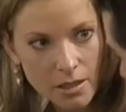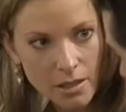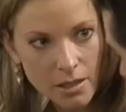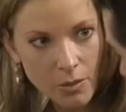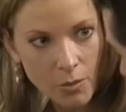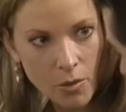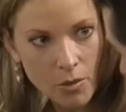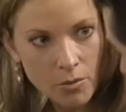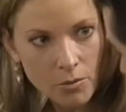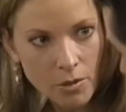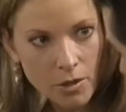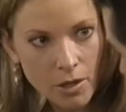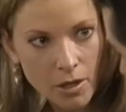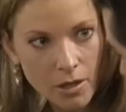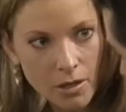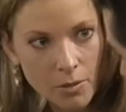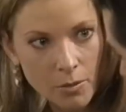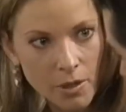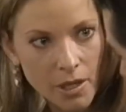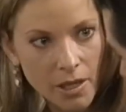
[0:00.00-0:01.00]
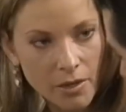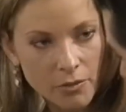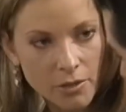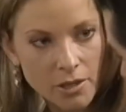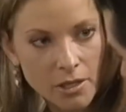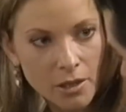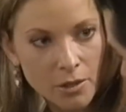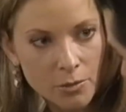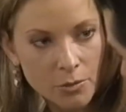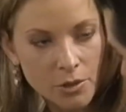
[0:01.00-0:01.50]
It won't work. We have to
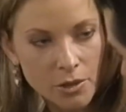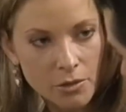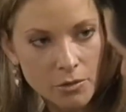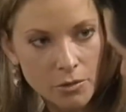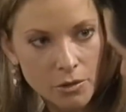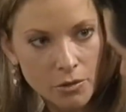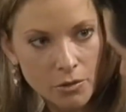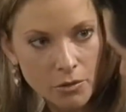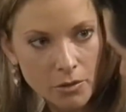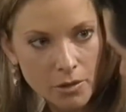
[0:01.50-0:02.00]
tell him the truth.